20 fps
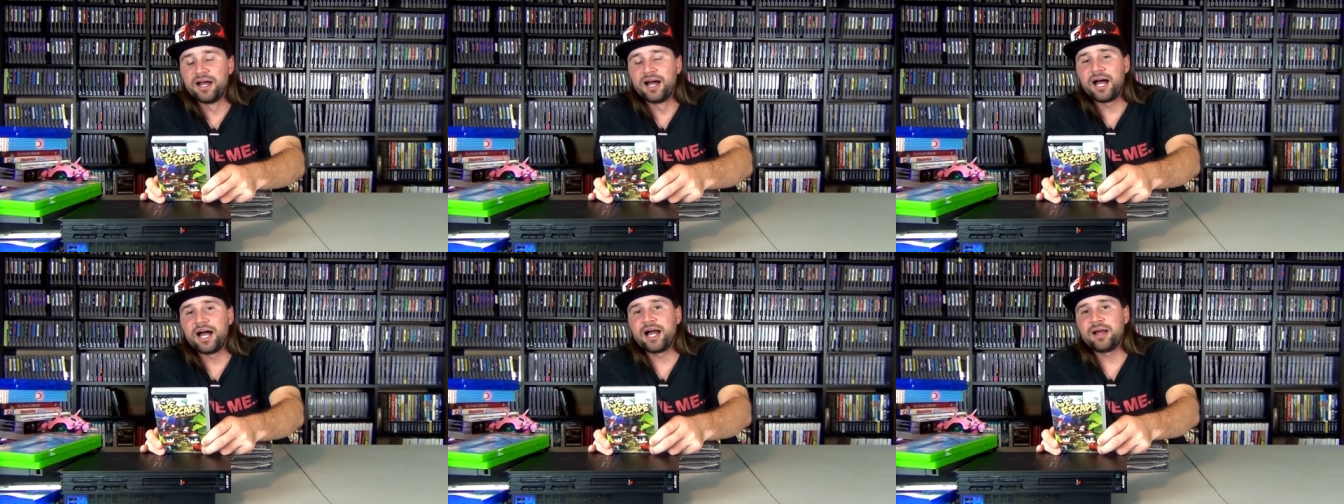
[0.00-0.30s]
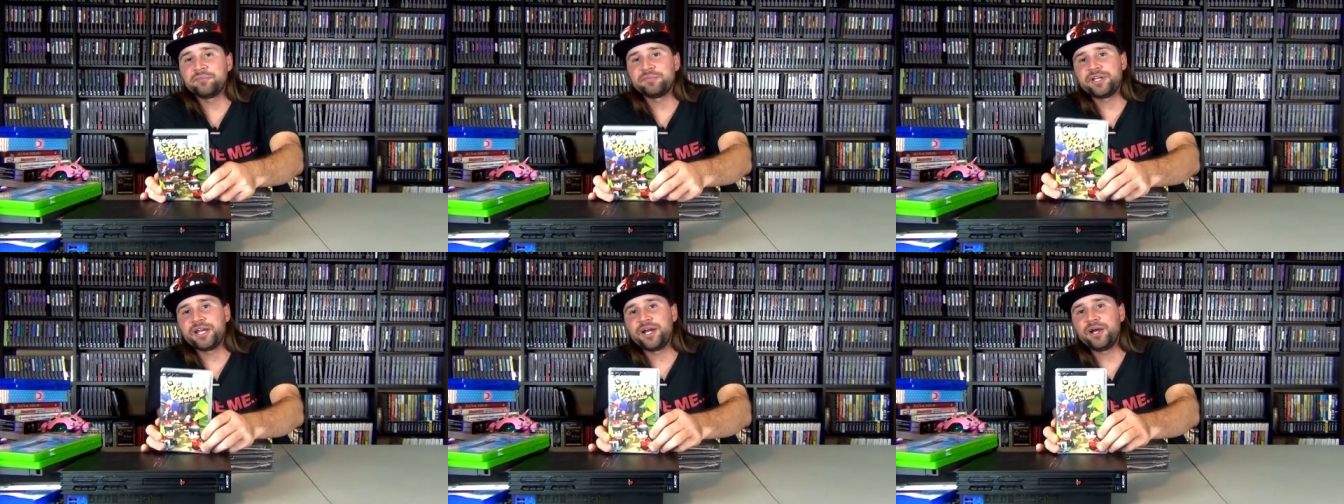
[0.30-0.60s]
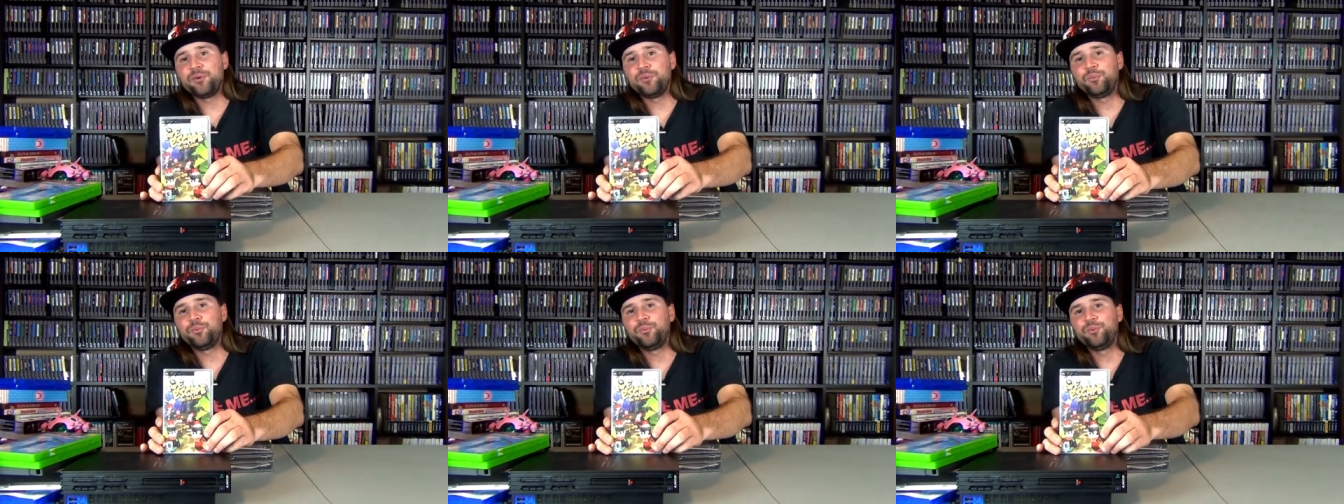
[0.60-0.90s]
I'm
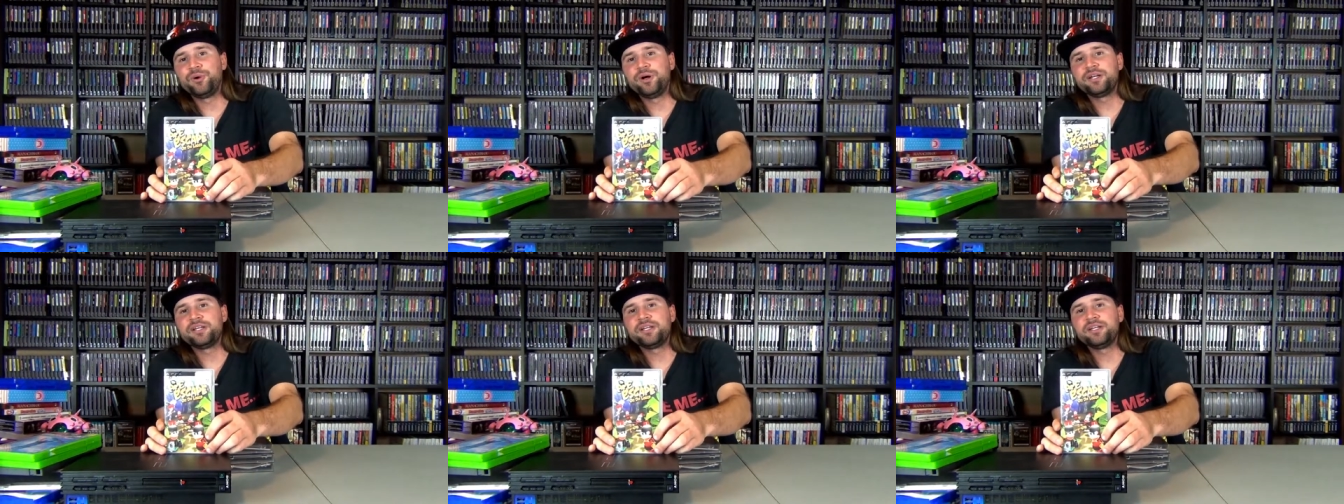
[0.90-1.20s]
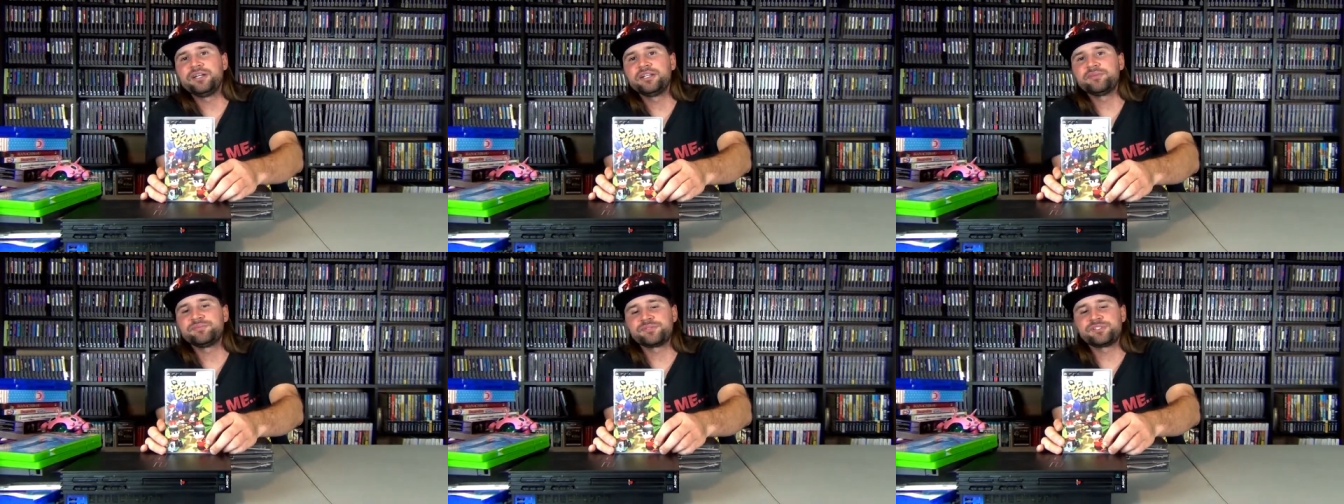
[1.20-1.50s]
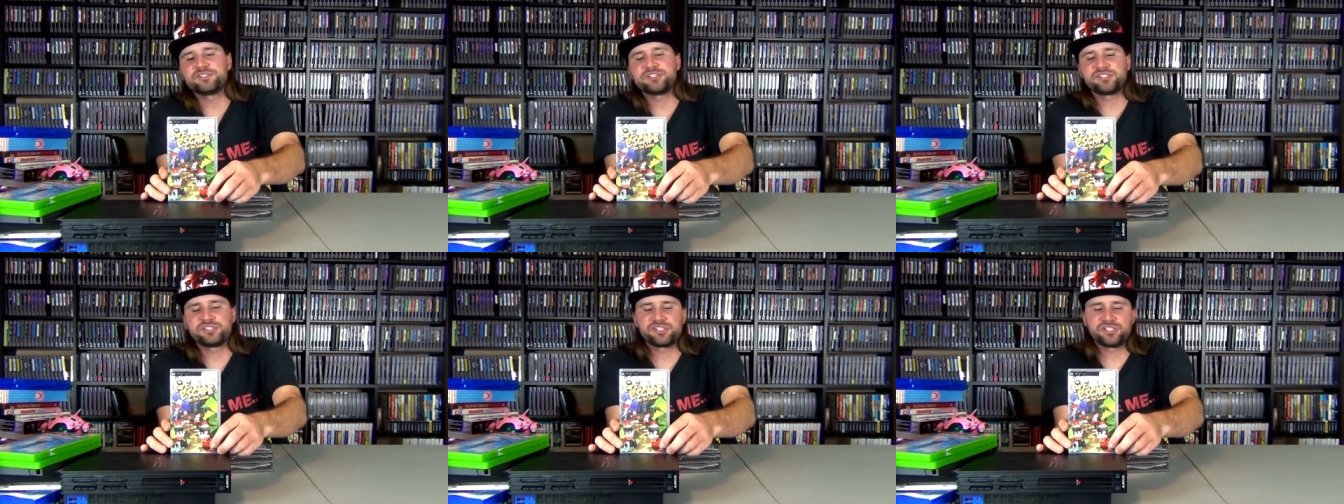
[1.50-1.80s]
not
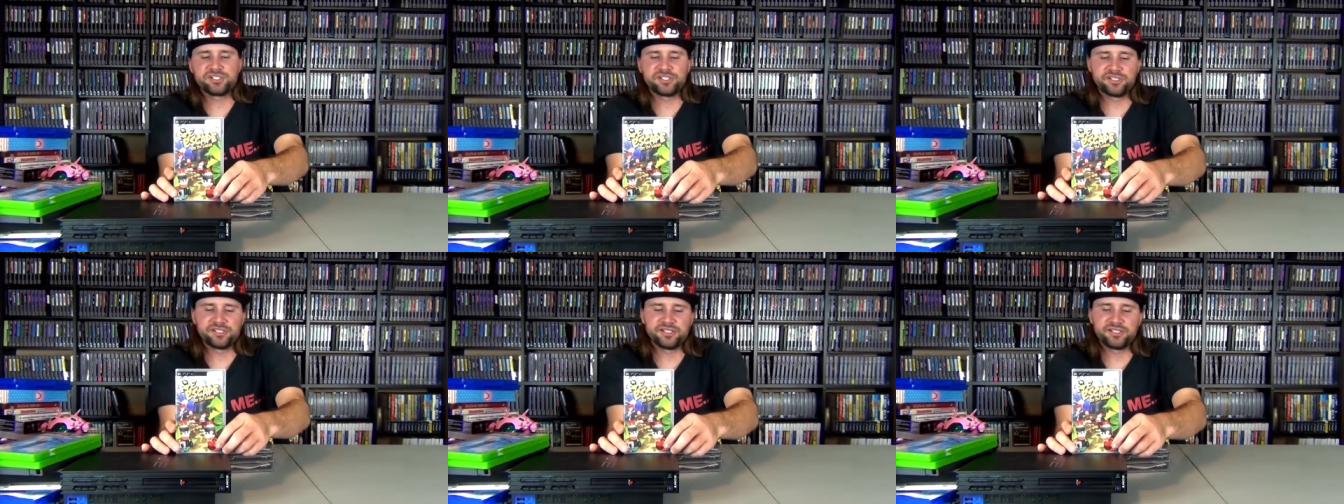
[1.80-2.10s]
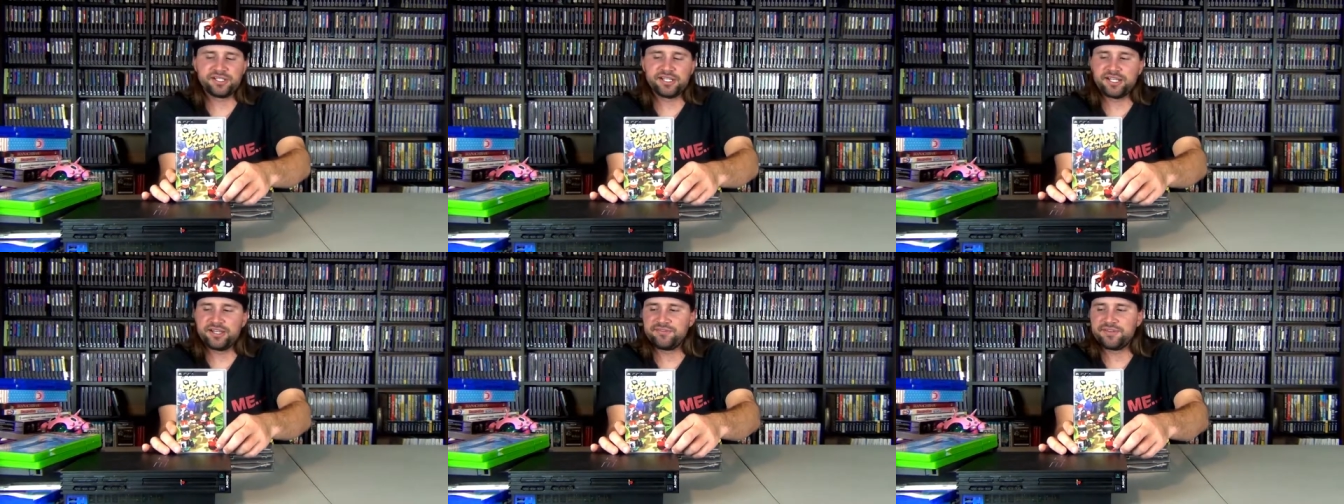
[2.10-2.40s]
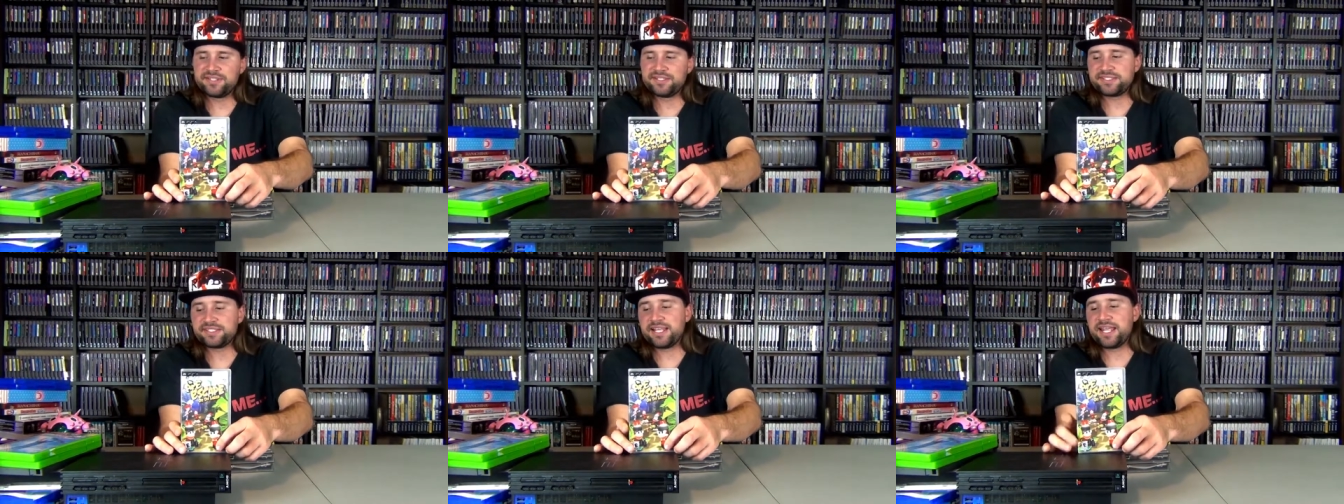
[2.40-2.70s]
100% sure if
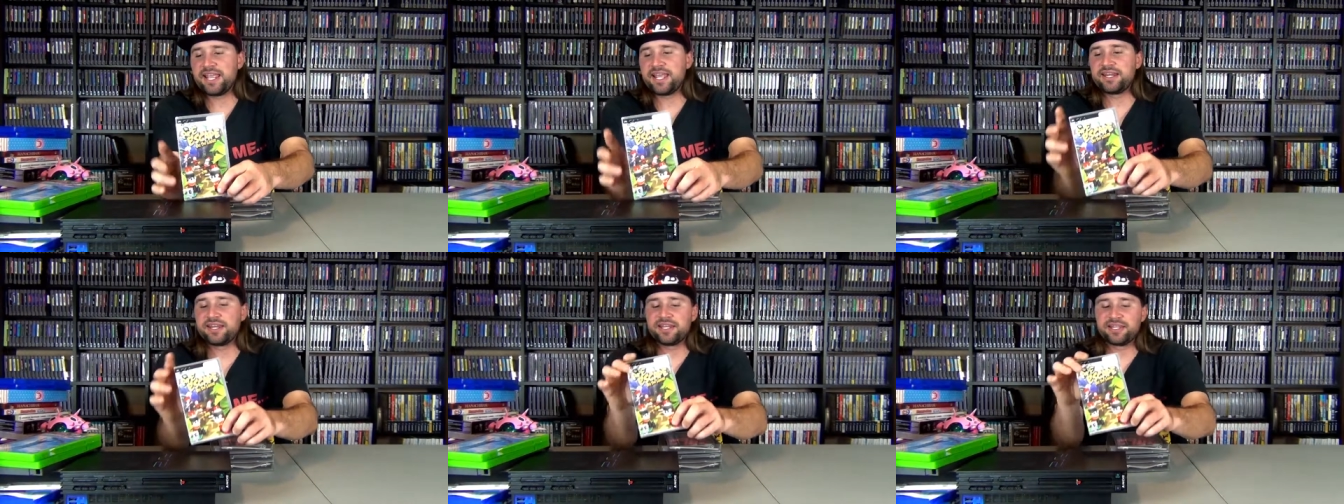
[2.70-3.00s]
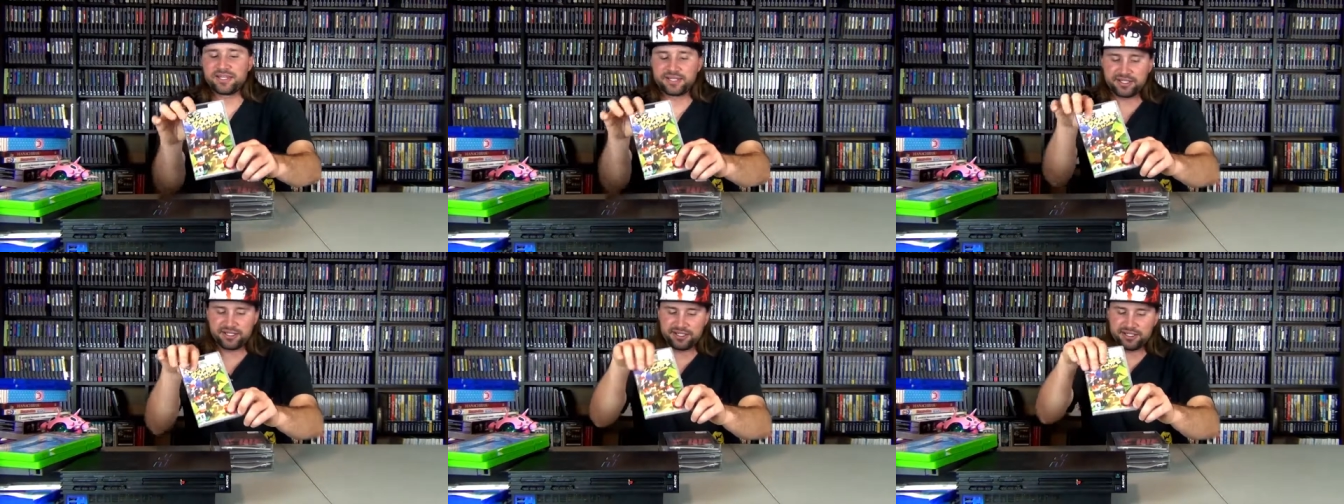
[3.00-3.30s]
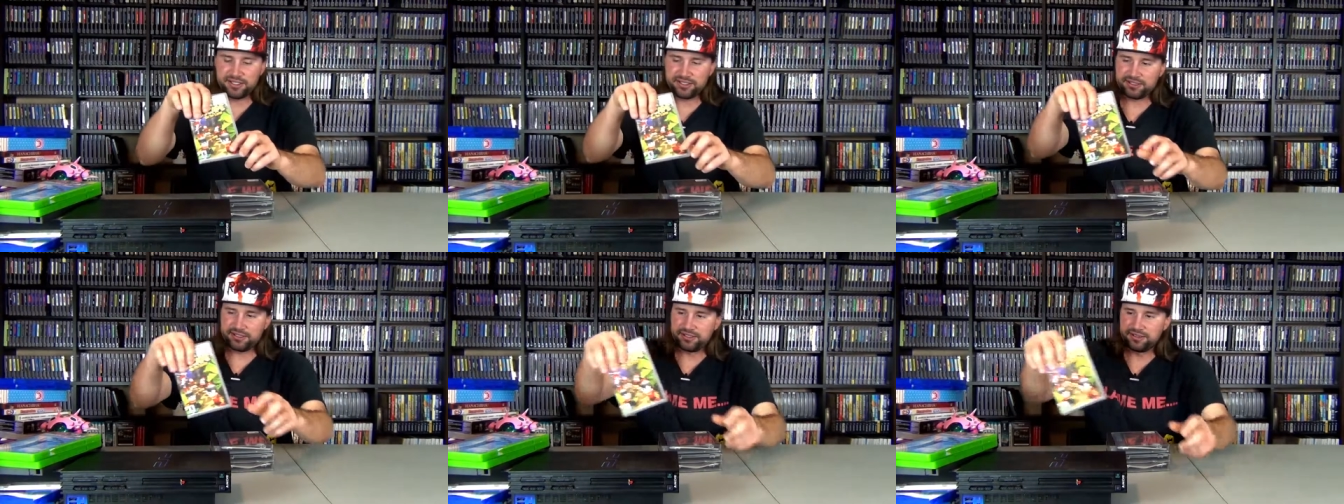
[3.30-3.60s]
it's any
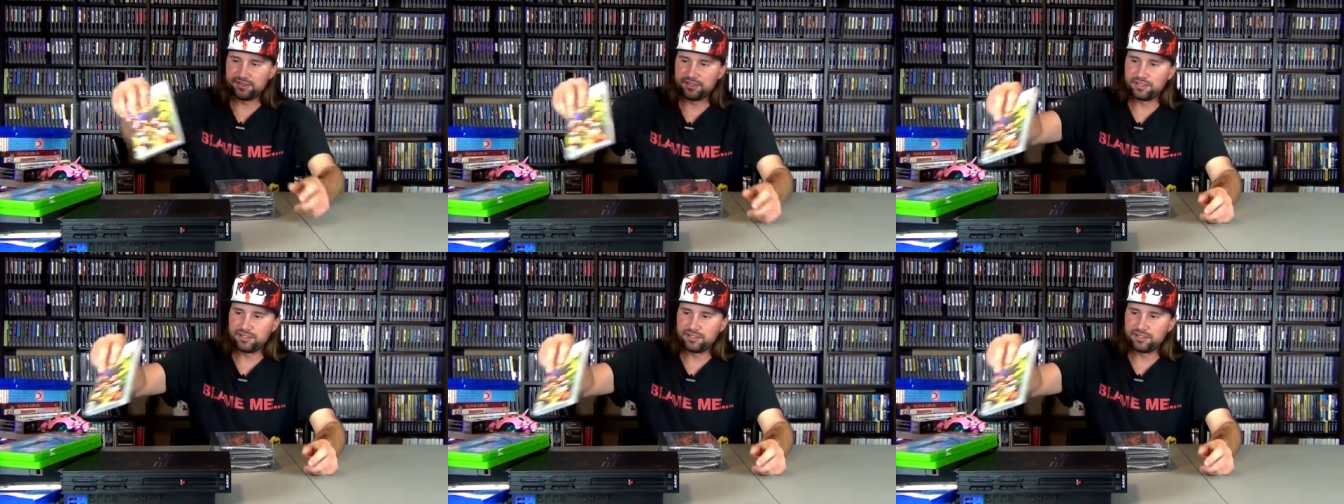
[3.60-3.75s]
good.